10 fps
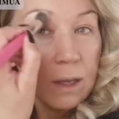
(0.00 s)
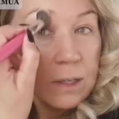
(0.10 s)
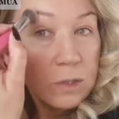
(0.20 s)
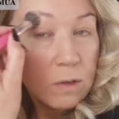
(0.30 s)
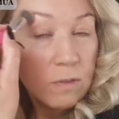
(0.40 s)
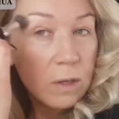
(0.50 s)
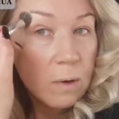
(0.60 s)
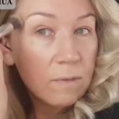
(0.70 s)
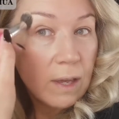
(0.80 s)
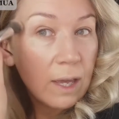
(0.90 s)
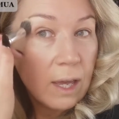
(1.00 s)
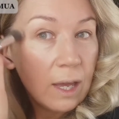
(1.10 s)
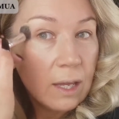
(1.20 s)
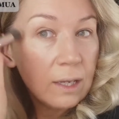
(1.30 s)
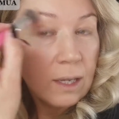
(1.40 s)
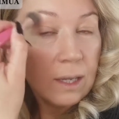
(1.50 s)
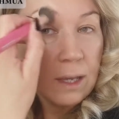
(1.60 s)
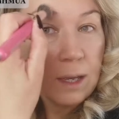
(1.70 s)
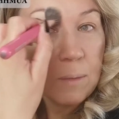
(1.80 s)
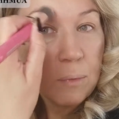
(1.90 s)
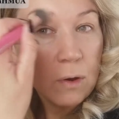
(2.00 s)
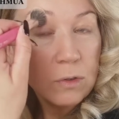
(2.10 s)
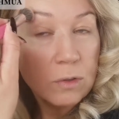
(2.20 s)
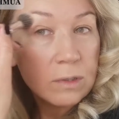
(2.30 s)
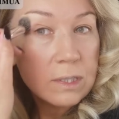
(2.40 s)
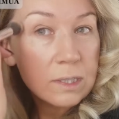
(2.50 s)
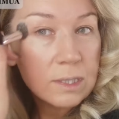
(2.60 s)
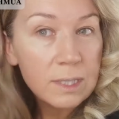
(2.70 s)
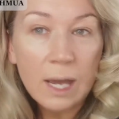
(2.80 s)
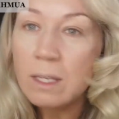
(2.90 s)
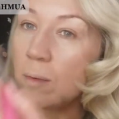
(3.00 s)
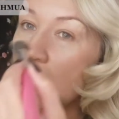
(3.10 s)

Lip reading: So if you have any products sat in your